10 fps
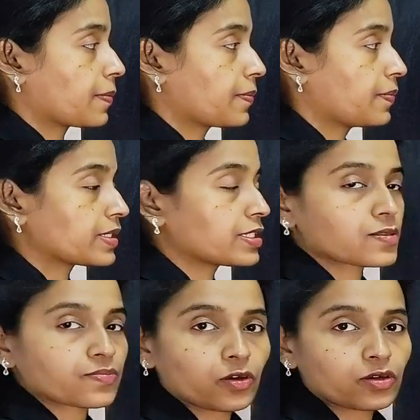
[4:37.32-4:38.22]
by the
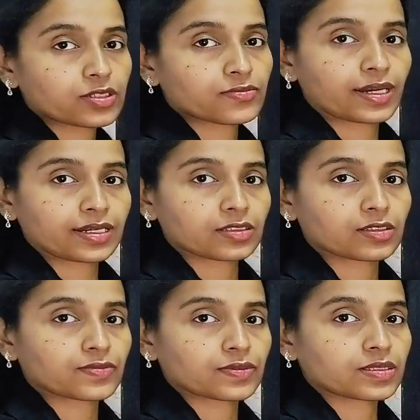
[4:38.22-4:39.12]
smallest
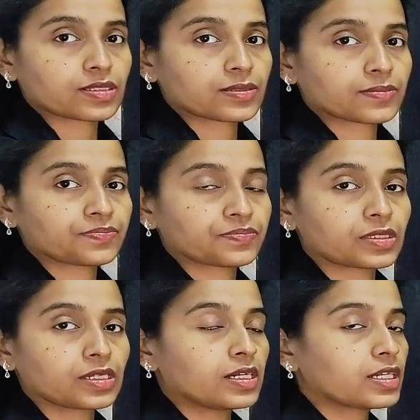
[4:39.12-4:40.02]
factors first.
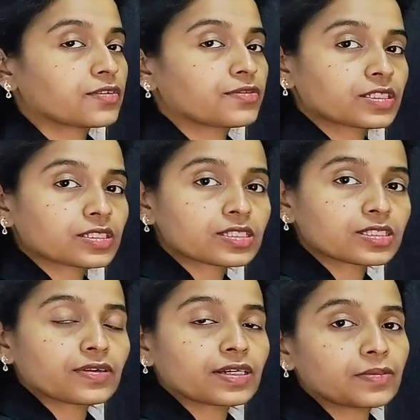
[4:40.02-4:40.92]
If it is
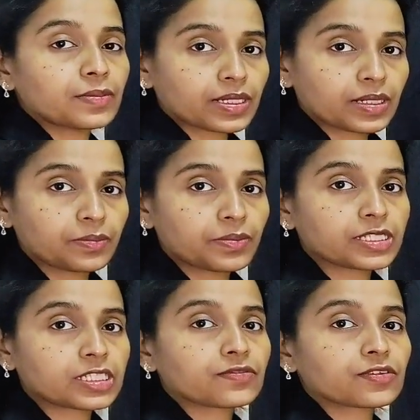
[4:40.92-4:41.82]
divided by
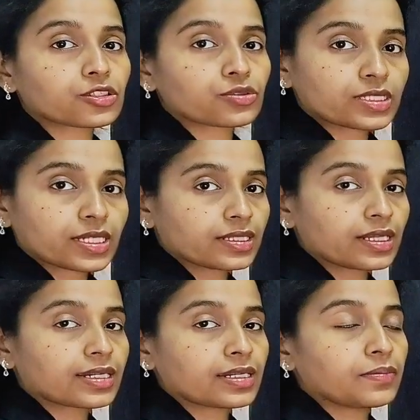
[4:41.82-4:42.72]
completely, we should take
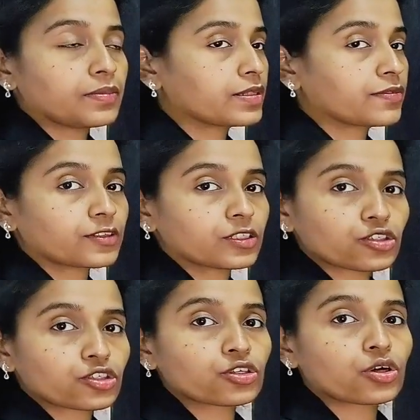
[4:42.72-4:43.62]
that number. If it
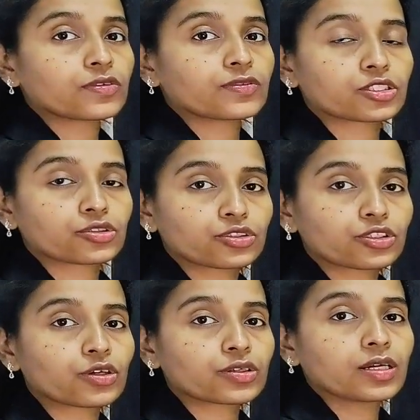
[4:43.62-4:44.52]
is not, we should
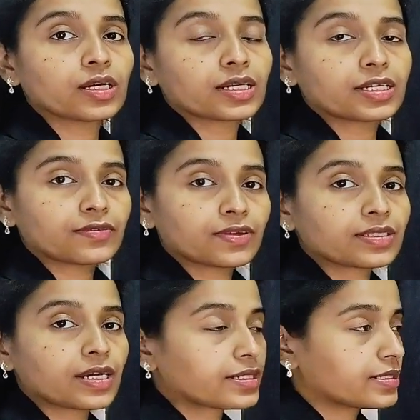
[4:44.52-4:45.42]
not
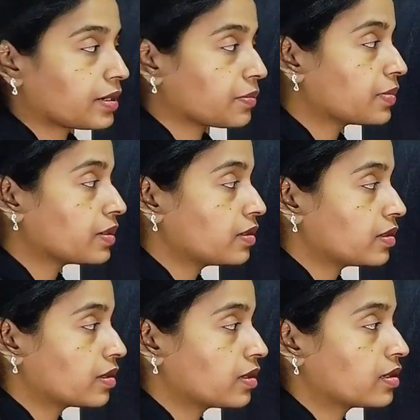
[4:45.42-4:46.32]
divide that number.
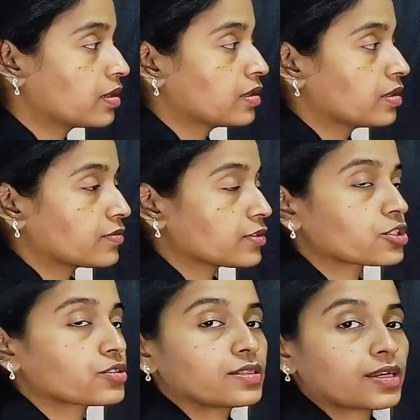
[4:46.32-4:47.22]
We
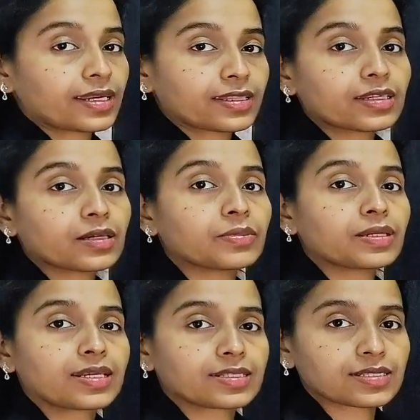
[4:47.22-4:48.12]
should write the number
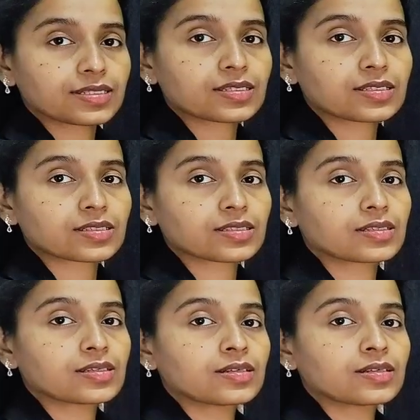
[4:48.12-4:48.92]
as it is.